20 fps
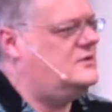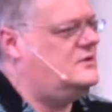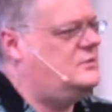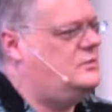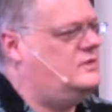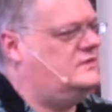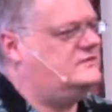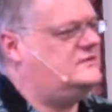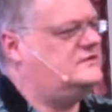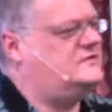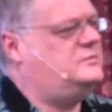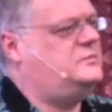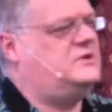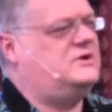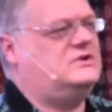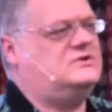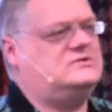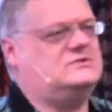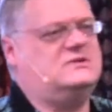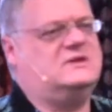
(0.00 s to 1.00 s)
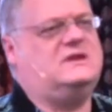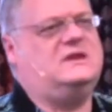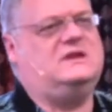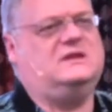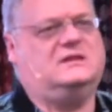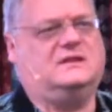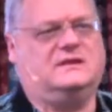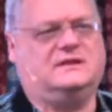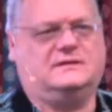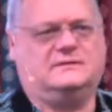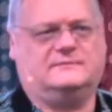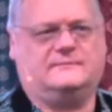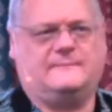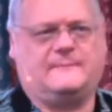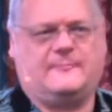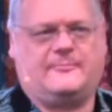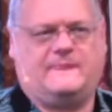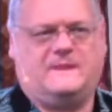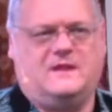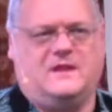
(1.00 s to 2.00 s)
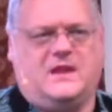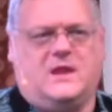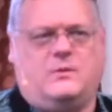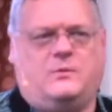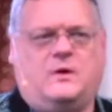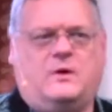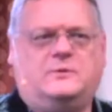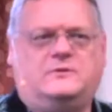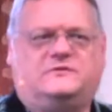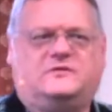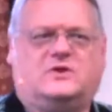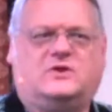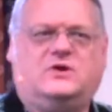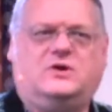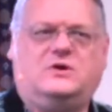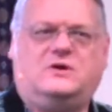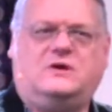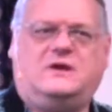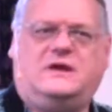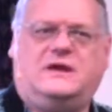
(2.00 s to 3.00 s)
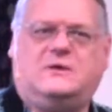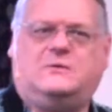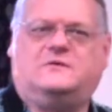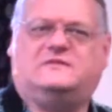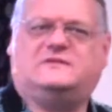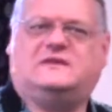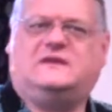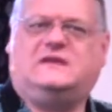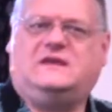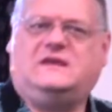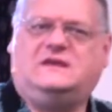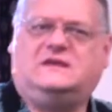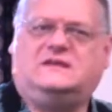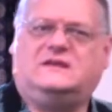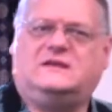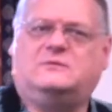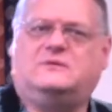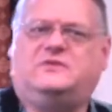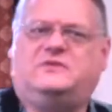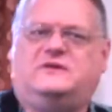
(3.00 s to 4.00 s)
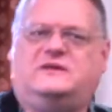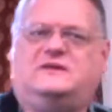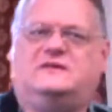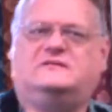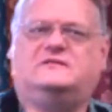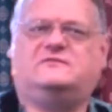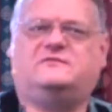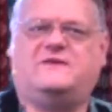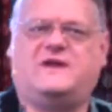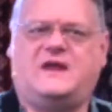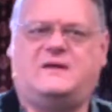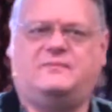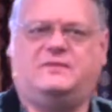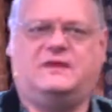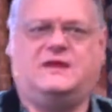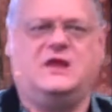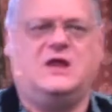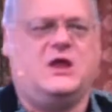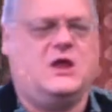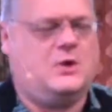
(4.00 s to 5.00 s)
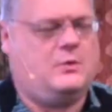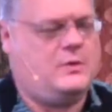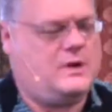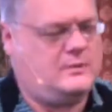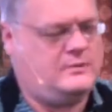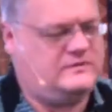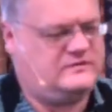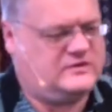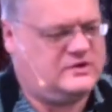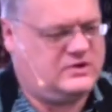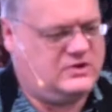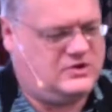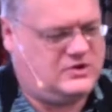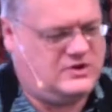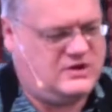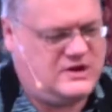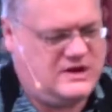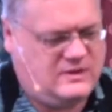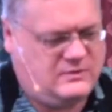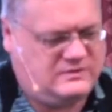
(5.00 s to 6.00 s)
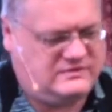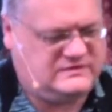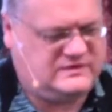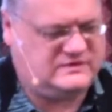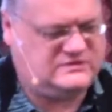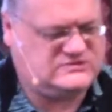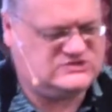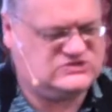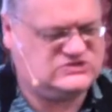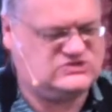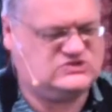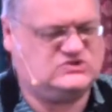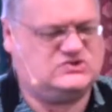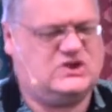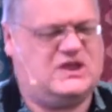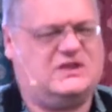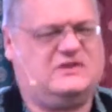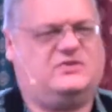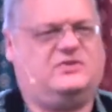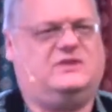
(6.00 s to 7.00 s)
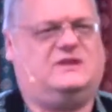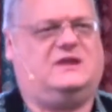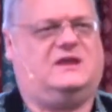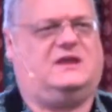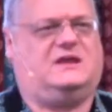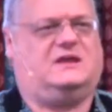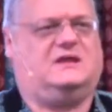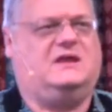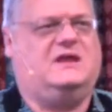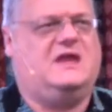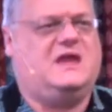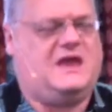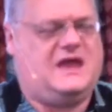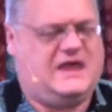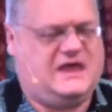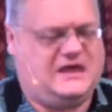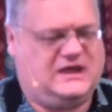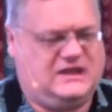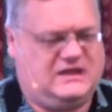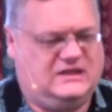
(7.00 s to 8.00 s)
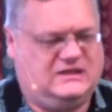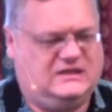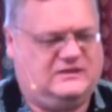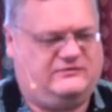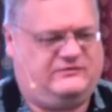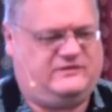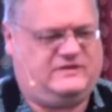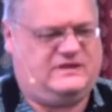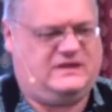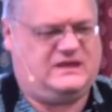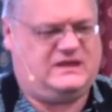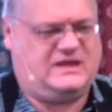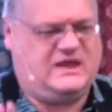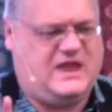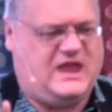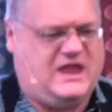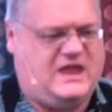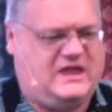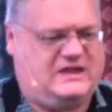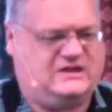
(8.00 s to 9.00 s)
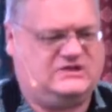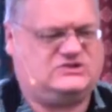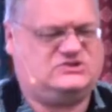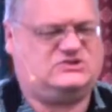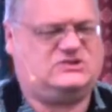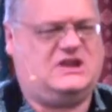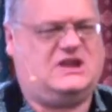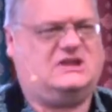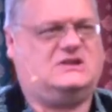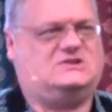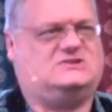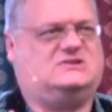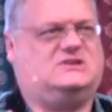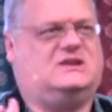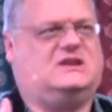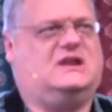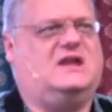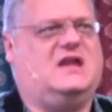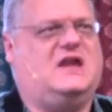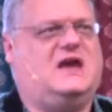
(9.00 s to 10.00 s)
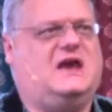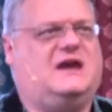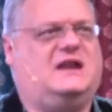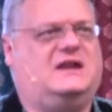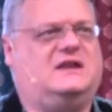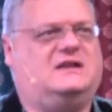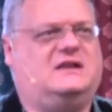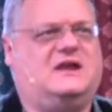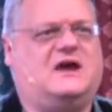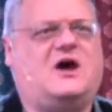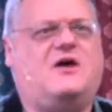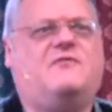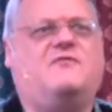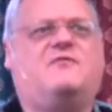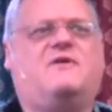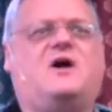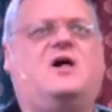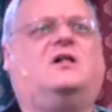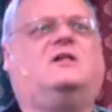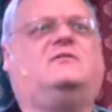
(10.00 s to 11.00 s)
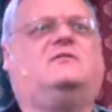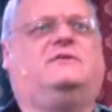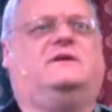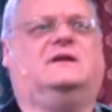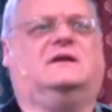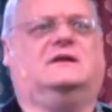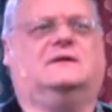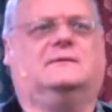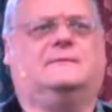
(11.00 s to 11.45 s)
was a spiritual healing. What was occurring was a healing within his family. What was occurring was a strengthening and a lifting and a changing and an evolving.